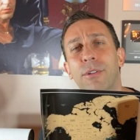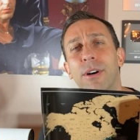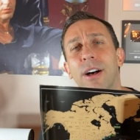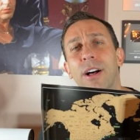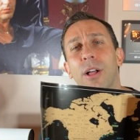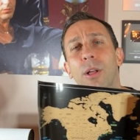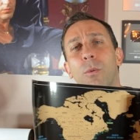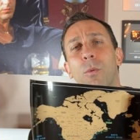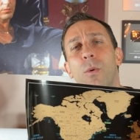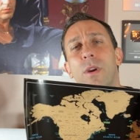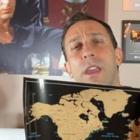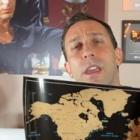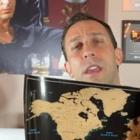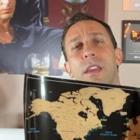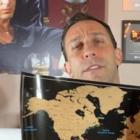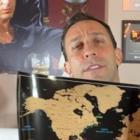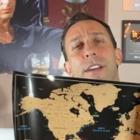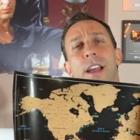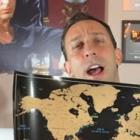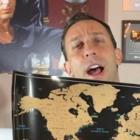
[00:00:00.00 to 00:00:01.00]
Well,
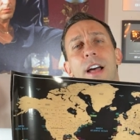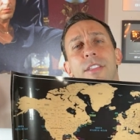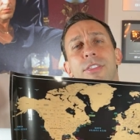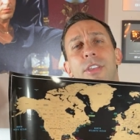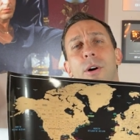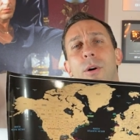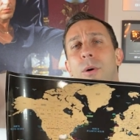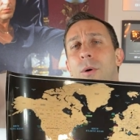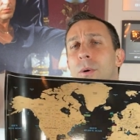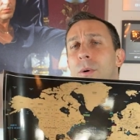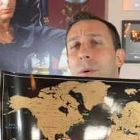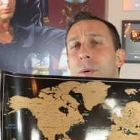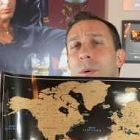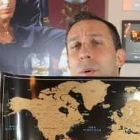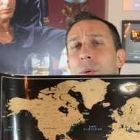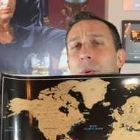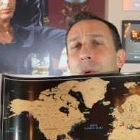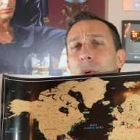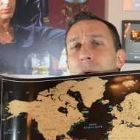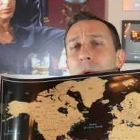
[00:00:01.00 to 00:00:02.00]
we've got the
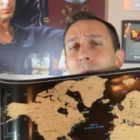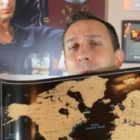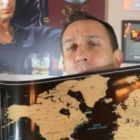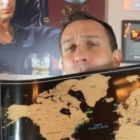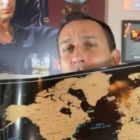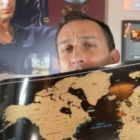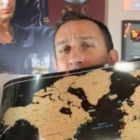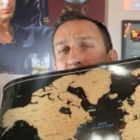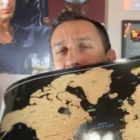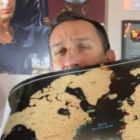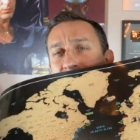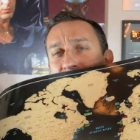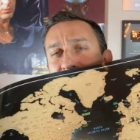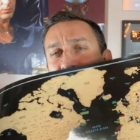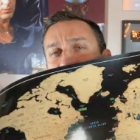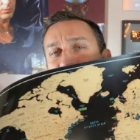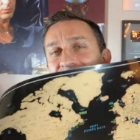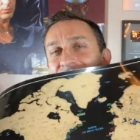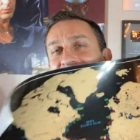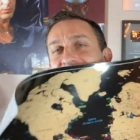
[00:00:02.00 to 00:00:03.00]
whole
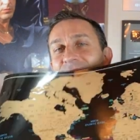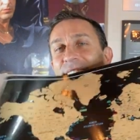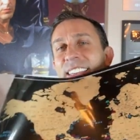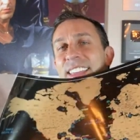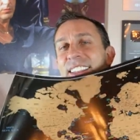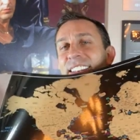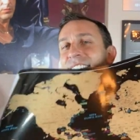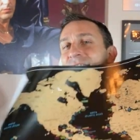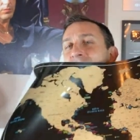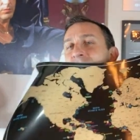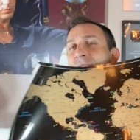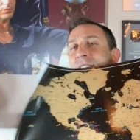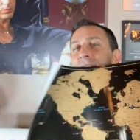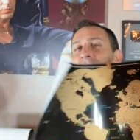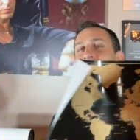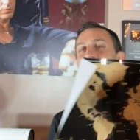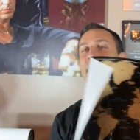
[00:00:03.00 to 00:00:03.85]
world in your